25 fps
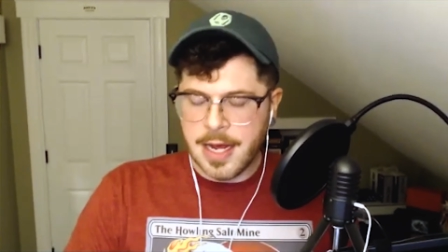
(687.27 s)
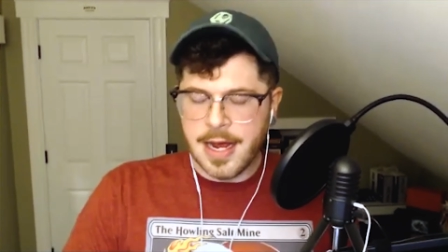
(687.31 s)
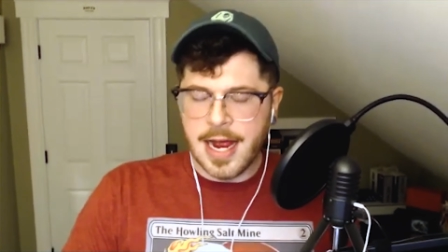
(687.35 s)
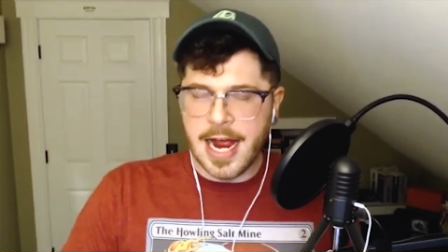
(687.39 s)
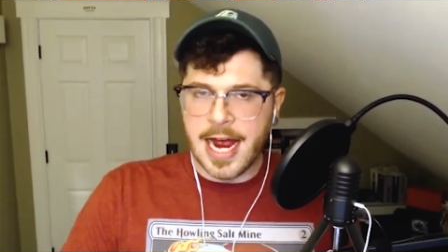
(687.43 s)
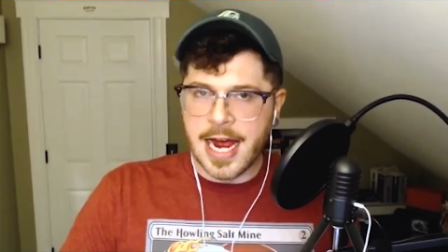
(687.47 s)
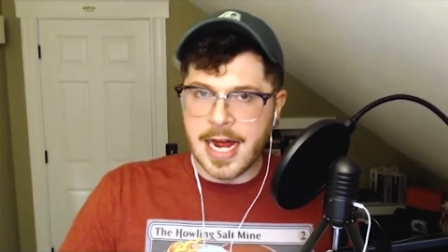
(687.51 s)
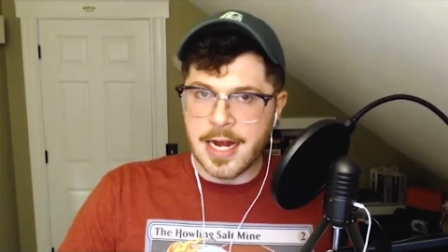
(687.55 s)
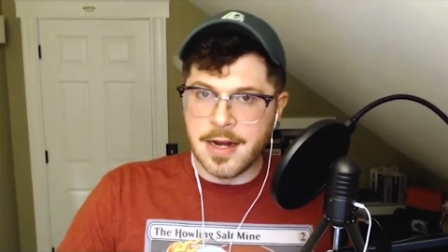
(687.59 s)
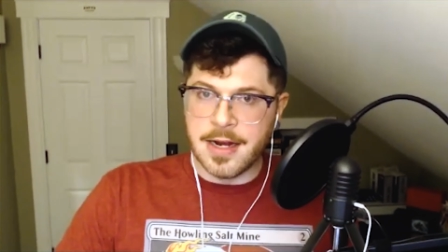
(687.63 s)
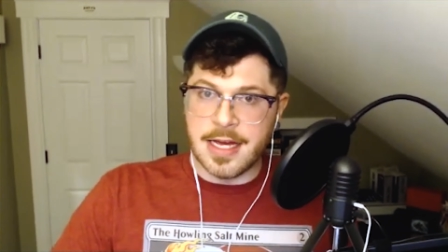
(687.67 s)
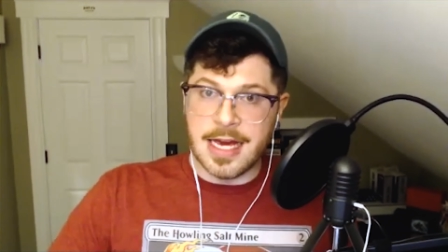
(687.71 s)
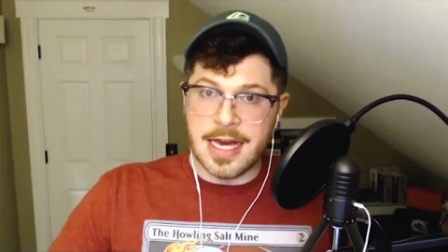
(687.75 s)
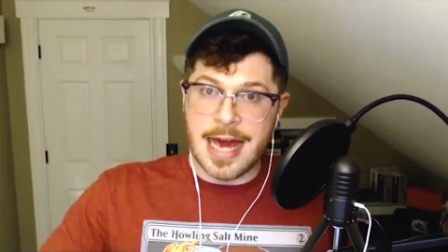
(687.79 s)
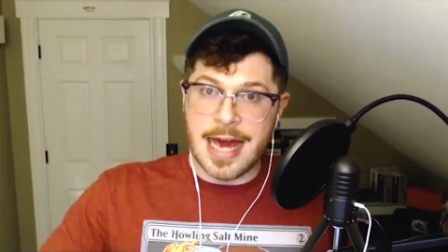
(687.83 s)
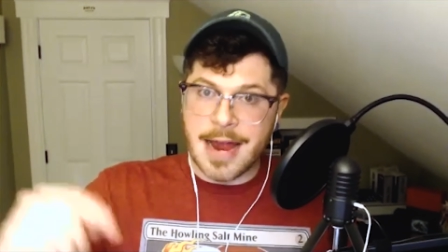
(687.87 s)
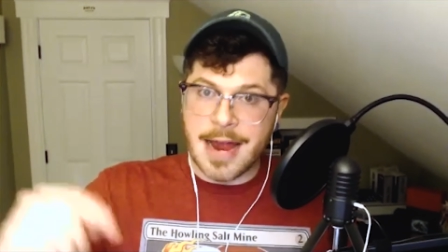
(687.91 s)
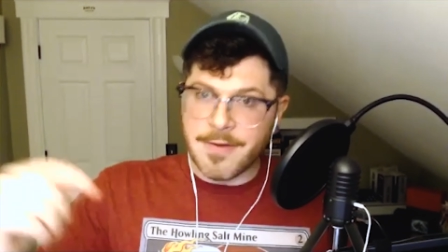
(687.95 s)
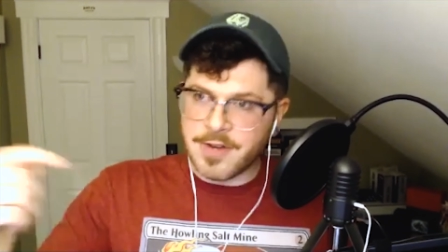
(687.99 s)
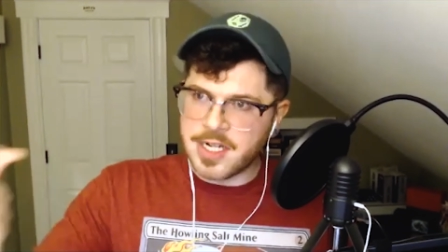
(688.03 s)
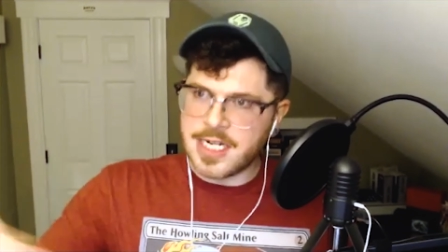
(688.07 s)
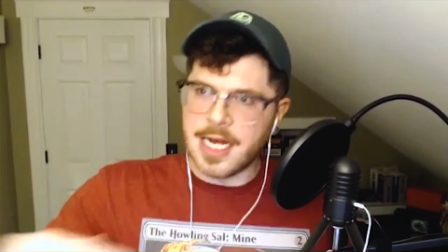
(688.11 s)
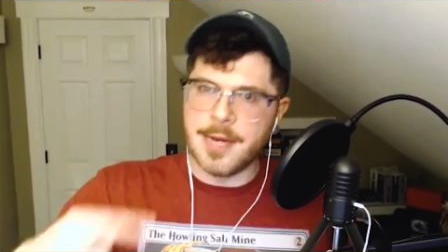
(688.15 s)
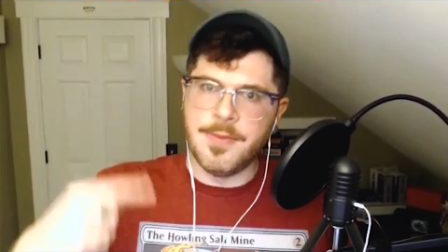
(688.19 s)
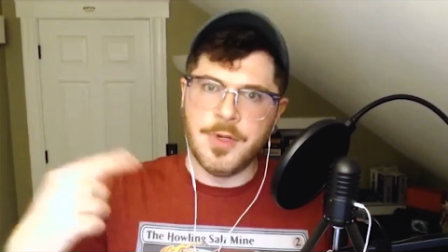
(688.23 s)
and
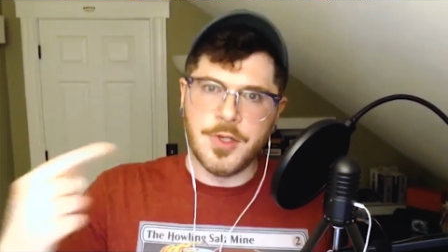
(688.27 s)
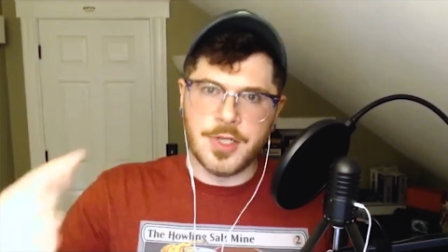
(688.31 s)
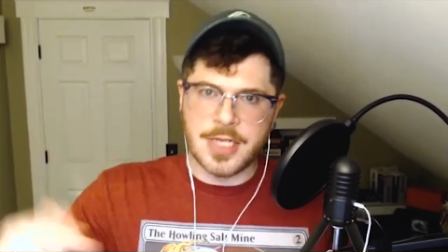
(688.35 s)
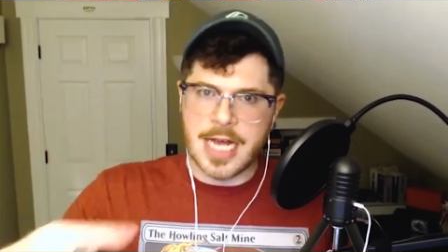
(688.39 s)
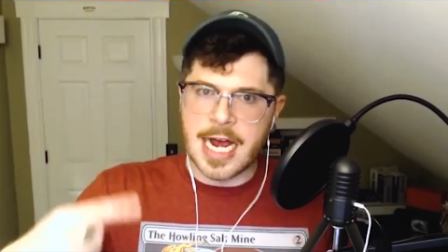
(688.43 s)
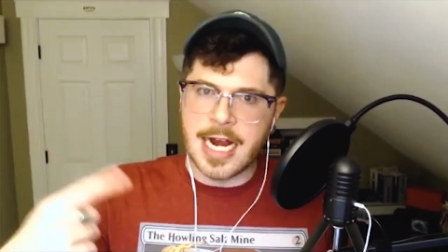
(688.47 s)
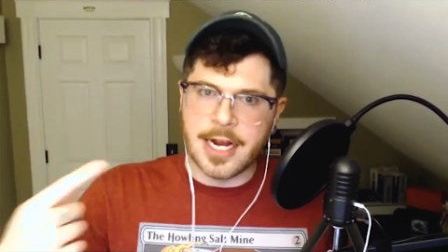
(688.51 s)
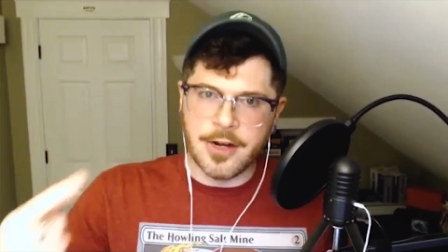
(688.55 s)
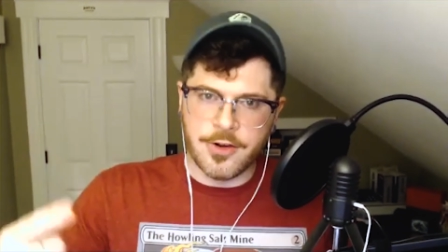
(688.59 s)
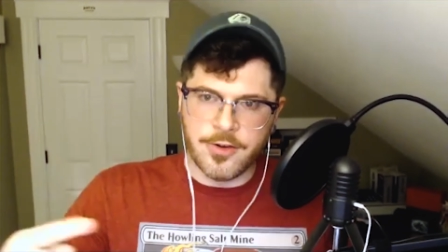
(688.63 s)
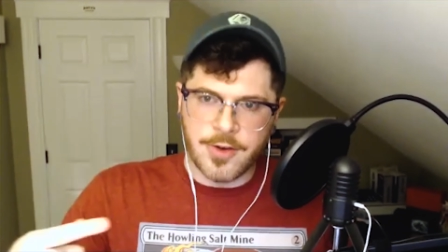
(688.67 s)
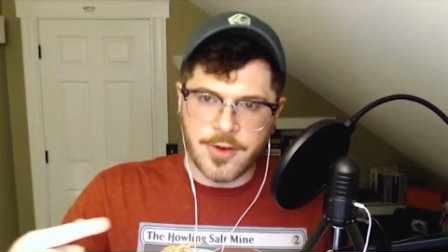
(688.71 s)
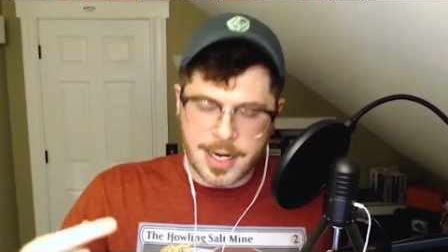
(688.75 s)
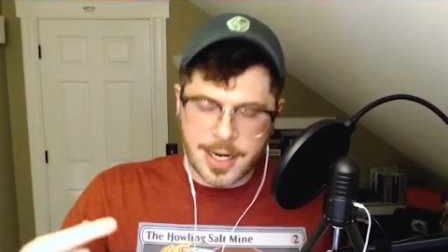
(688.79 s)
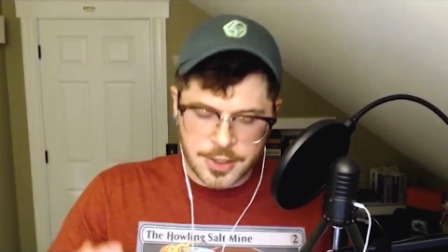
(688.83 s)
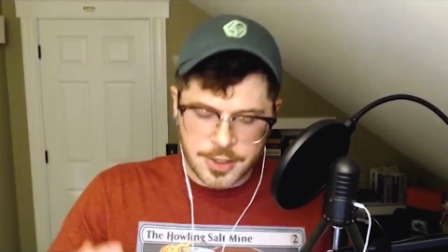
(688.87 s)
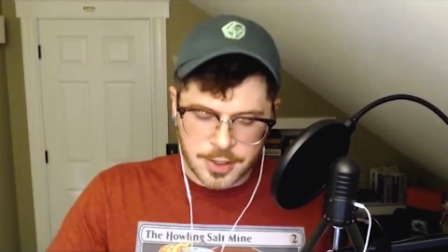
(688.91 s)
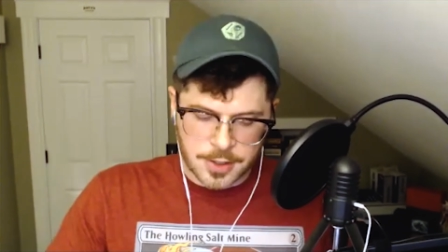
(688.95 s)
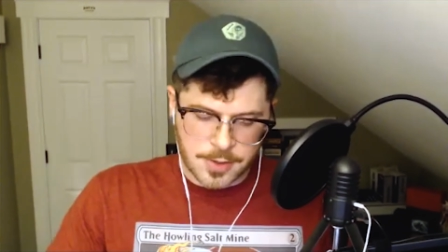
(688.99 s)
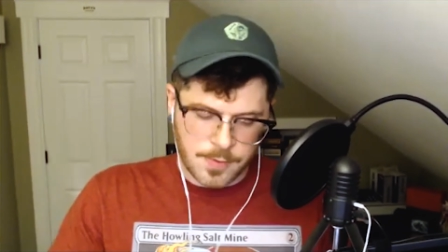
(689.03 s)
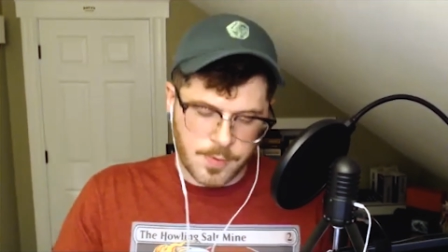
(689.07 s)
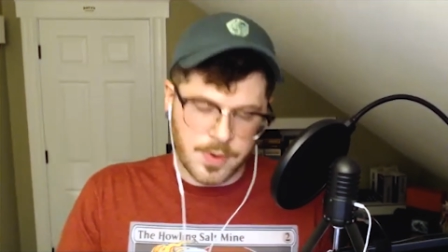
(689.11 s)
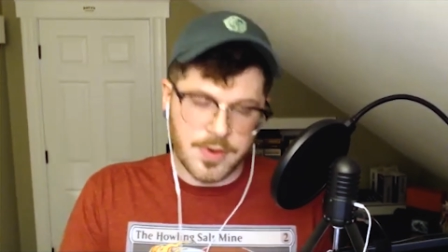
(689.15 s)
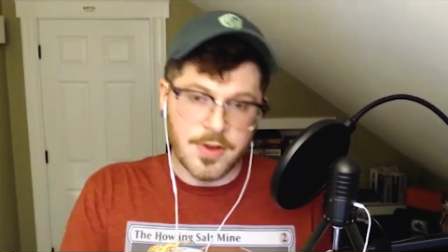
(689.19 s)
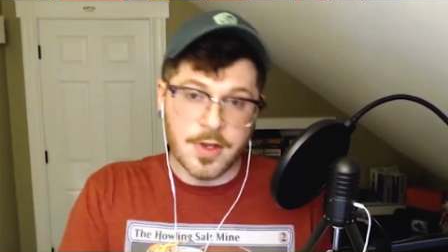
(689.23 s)
every time you sack a
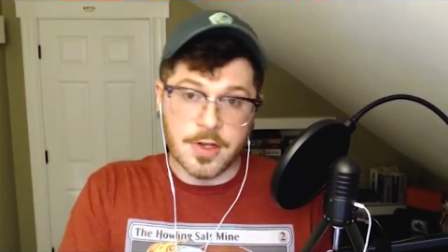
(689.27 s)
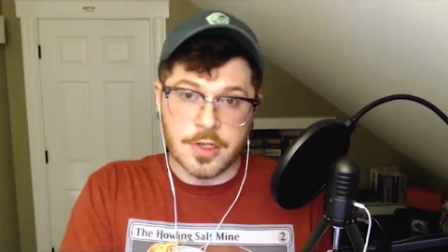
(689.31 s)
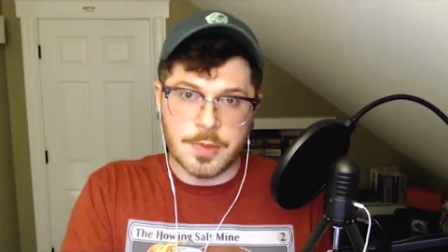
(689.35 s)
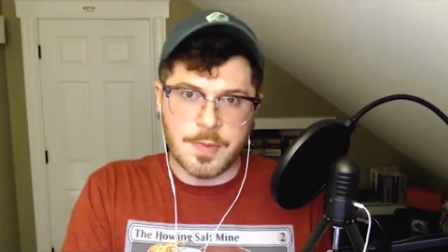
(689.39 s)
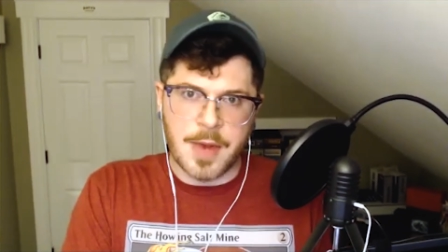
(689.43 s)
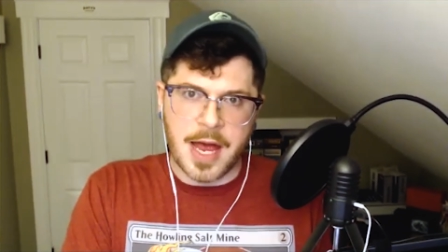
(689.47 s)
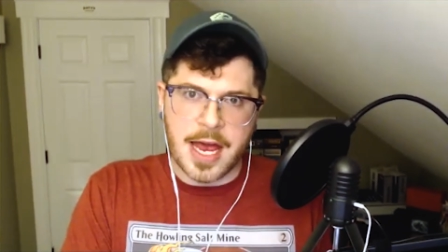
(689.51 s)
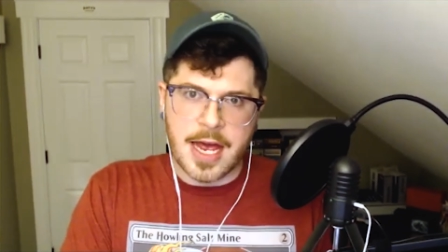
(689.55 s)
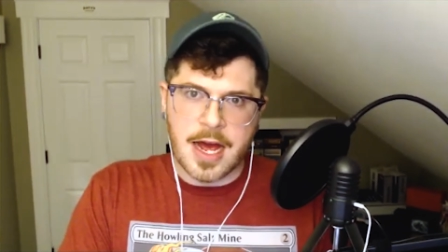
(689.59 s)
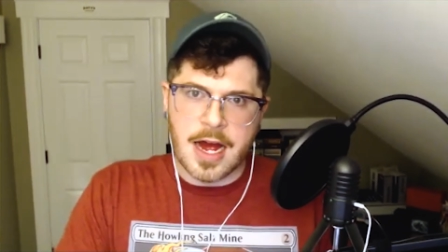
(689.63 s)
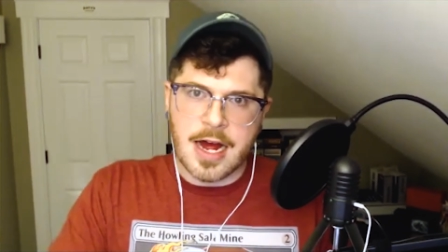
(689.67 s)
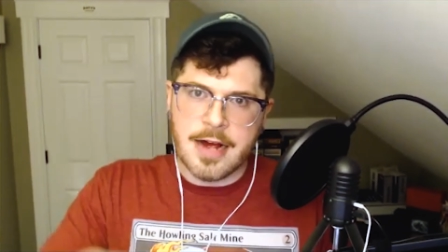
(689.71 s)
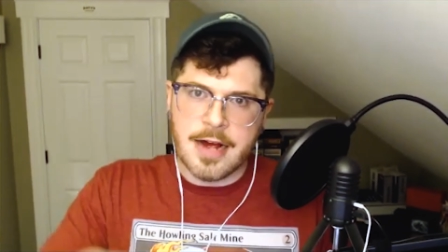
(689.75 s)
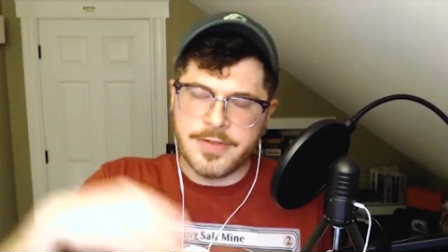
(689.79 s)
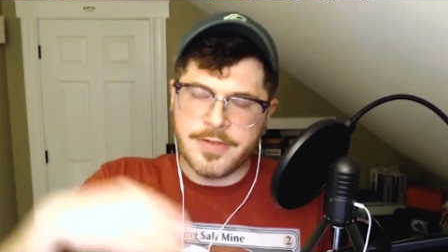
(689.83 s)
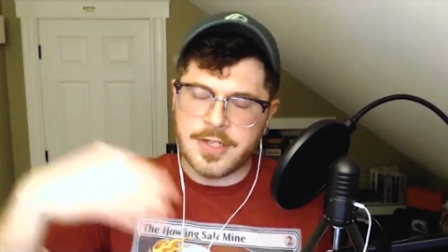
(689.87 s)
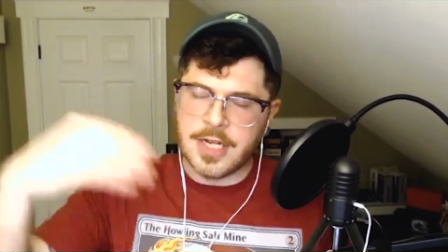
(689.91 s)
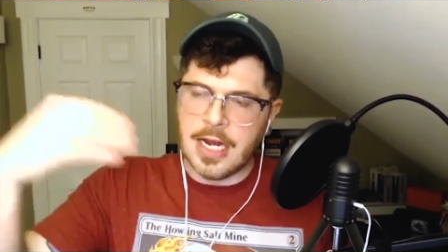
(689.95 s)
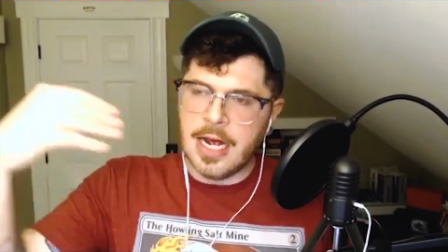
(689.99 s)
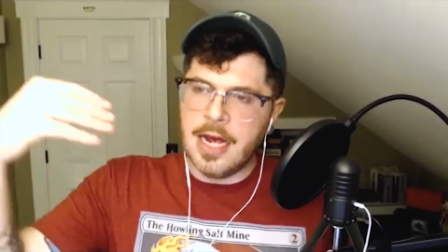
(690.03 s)
treasure with those payoffs,